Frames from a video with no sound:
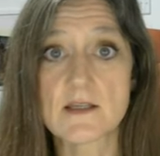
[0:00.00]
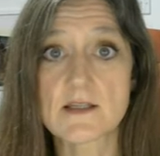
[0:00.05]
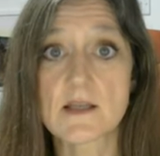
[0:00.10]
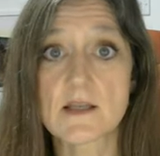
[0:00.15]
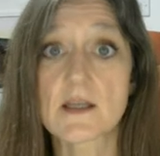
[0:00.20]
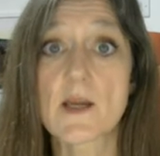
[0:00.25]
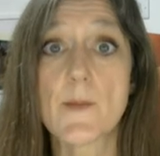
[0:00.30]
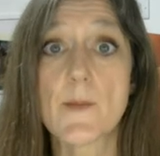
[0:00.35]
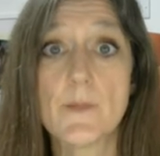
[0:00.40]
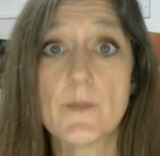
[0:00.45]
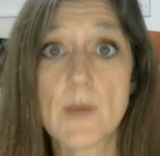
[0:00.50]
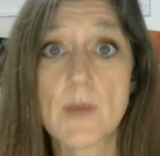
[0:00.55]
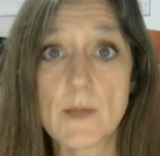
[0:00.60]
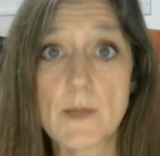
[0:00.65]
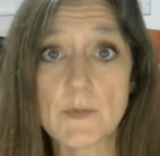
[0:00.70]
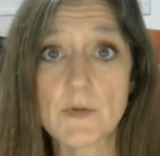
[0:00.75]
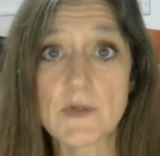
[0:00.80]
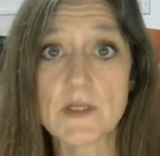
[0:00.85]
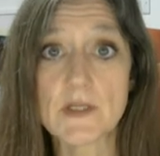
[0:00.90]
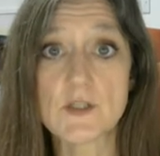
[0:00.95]
like a
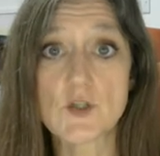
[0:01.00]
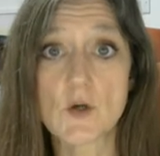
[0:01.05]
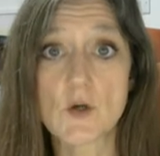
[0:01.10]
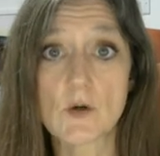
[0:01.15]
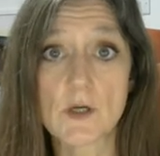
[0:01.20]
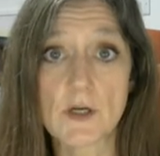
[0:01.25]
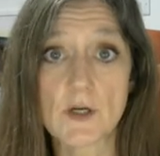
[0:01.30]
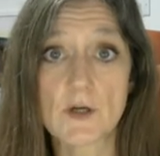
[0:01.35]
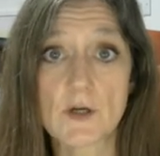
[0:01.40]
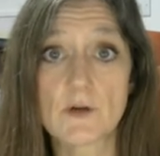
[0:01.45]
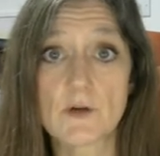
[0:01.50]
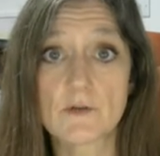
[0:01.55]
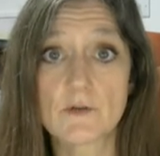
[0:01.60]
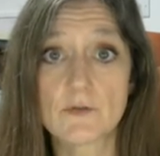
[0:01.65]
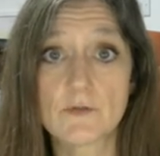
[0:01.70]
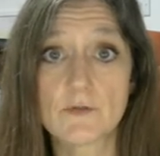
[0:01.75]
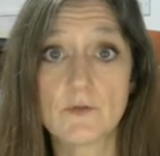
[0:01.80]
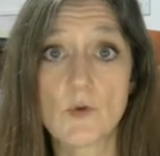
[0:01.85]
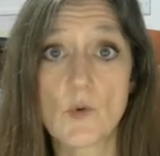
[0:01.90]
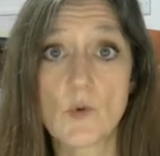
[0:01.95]
memory jogger
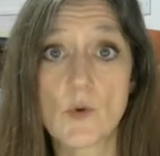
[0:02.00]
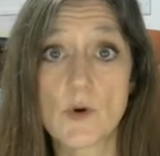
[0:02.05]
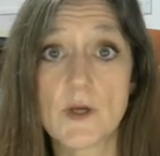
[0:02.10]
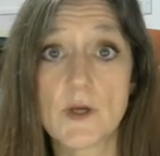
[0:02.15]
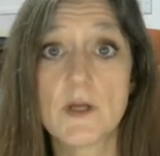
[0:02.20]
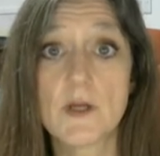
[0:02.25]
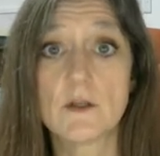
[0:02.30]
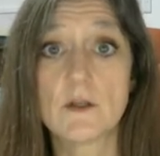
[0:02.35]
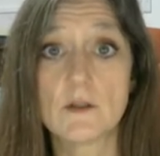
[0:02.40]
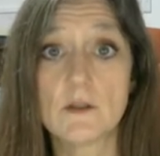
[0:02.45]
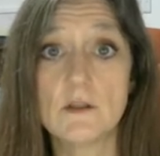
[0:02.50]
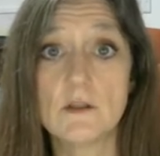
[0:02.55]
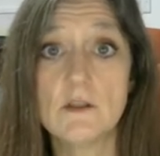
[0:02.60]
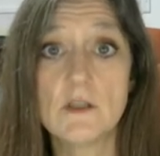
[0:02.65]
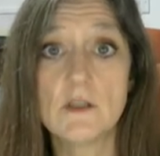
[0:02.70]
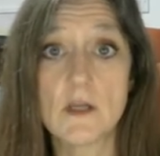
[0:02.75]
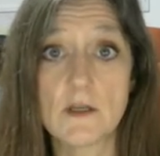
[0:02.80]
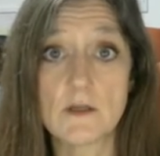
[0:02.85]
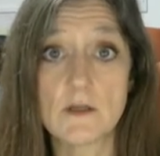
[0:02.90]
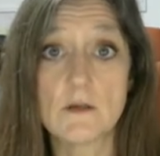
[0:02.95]
for
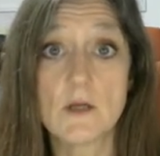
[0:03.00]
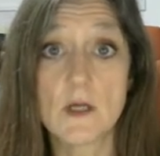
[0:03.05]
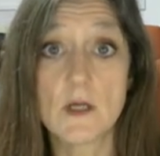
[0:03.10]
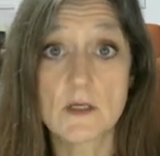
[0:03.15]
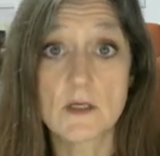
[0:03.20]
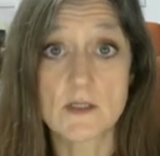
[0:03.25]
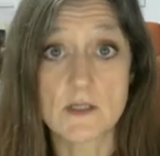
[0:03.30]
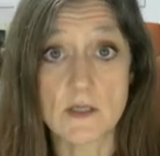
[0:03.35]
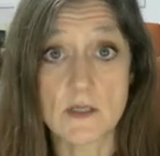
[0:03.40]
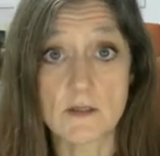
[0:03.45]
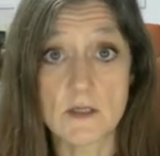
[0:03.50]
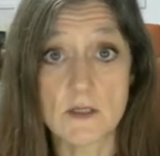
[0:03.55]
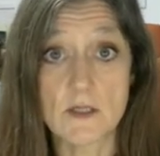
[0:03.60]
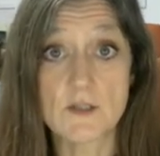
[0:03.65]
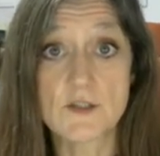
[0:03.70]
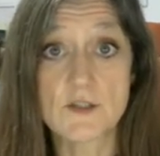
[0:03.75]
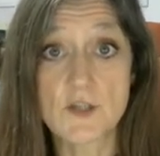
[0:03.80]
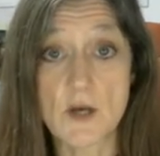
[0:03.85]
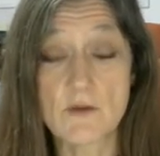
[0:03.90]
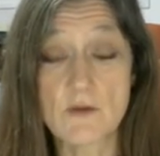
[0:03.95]
you, so that
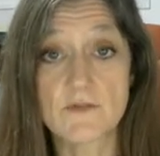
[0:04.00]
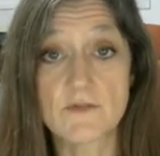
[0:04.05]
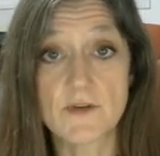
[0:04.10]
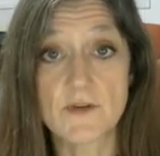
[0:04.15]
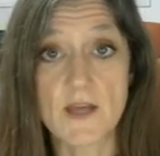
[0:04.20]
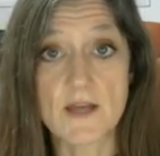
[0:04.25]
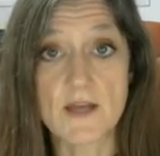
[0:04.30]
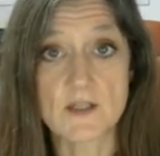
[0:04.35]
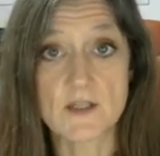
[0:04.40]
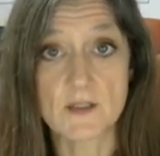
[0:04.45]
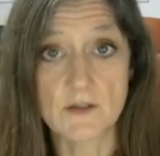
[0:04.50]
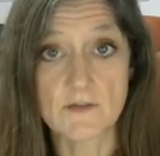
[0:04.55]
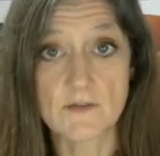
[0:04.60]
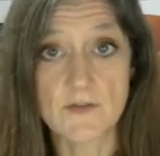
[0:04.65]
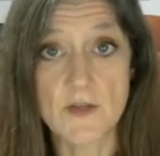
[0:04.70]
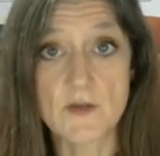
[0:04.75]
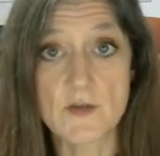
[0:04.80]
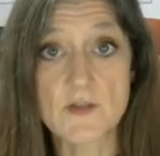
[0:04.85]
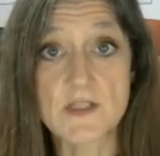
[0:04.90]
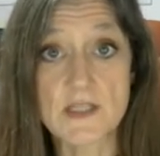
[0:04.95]
you don't forget to look
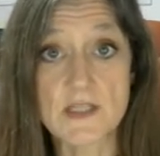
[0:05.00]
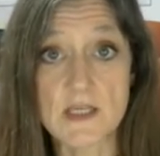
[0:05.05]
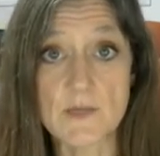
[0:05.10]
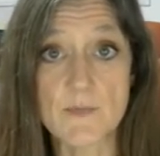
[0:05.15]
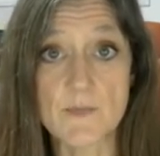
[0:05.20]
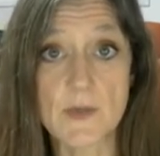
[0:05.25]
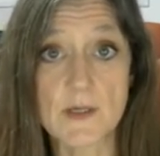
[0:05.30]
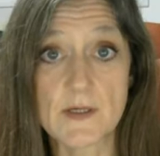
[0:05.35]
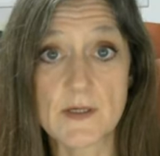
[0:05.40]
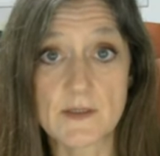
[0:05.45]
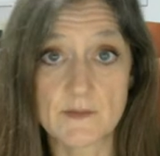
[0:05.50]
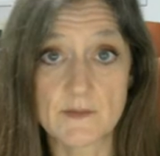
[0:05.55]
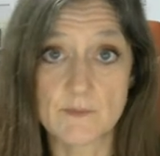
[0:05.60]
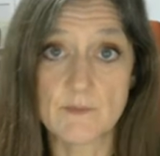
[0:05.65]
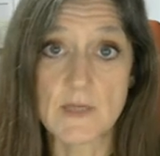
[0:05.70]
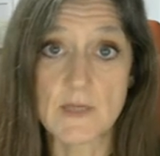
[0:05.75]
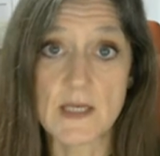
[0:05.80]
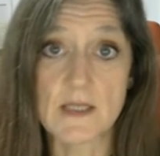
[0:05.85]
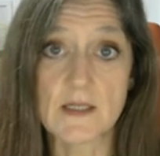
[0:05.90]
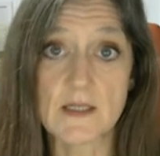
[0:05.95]
for those deeper
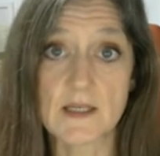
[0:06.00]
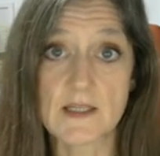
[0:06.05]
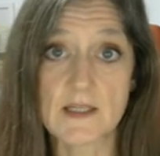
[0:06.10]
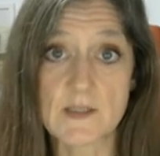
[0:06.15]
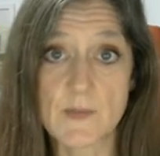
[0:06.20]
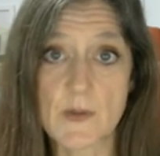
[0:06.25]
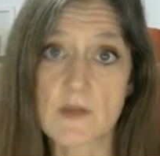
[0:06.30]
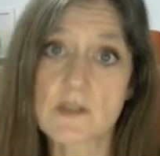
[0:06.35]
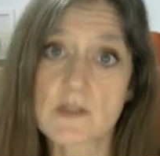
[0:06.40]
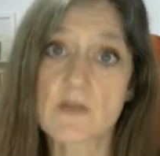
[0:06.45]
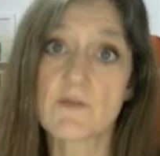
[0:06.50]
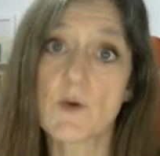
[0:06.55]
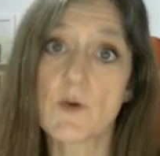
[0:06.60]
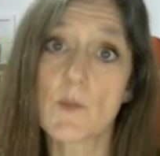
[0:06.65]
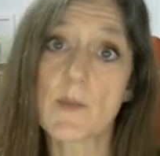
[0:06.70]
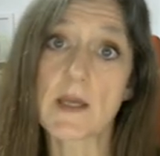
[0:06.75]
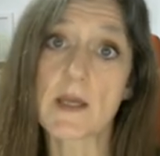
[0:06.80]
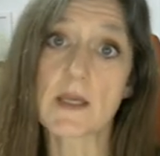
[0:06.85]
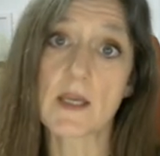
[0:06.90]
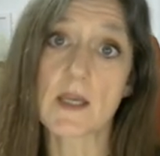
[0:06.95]
meanings. Because if you're
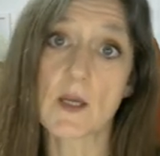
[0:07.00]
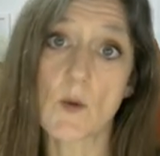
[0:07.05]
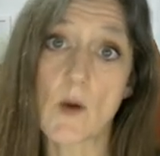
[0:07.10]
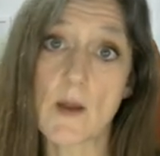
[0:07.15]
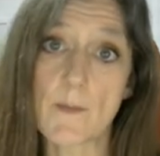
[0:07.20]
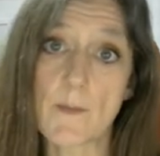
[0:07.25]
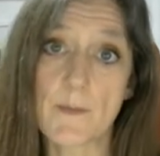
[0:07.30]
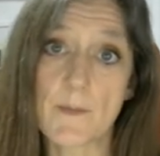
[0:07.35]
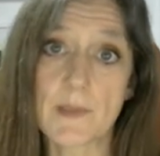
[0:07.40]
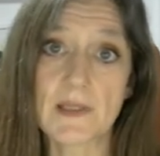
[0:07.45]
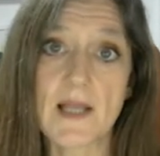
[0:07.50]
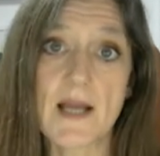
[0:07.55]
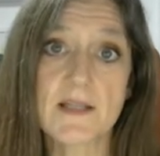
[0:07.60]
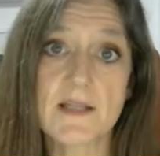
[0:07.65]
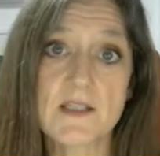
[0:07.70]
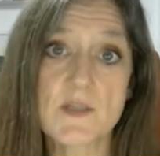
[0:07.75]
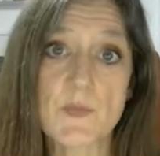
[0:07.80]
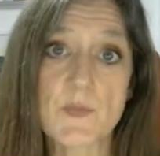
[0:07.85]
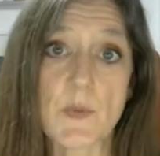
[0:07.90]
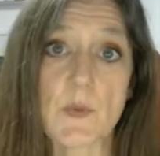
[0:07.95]
making quite
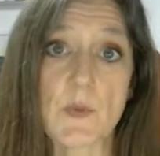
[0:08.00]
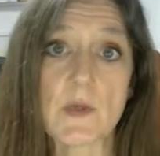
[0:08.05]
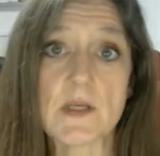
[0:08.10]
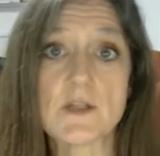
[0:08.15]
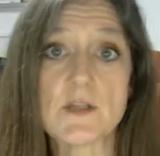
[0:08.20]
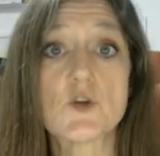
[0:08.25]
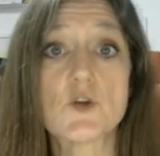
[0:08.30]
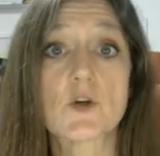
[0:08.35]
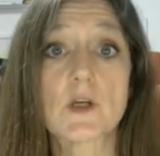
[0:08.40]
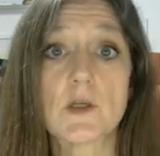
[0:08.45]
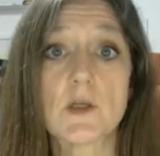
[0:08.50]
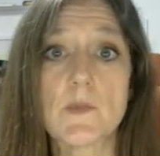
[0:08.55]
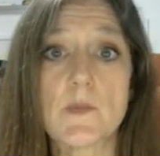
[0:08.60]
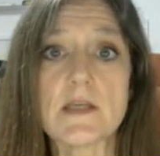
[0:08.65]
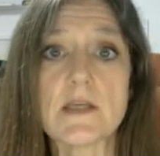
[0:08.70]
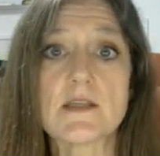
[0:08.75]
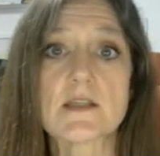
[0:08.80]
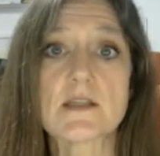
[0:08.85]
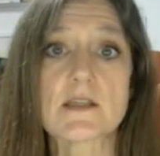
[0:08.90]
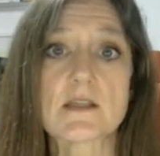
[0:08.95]
bland points, you're going to
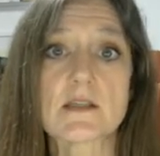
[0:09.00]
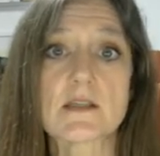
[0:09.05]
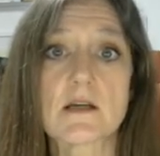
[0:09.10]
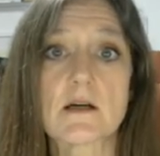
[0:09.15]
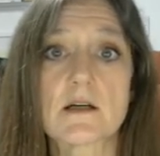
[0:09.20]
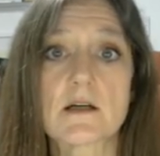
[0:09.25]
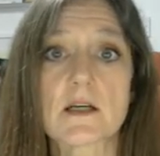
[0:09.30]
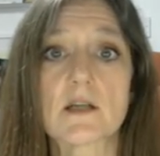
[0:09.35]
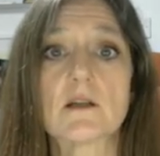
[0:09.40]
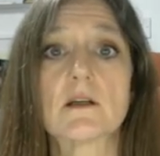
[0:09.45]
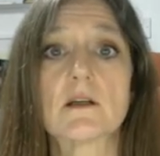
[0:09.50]
be stuck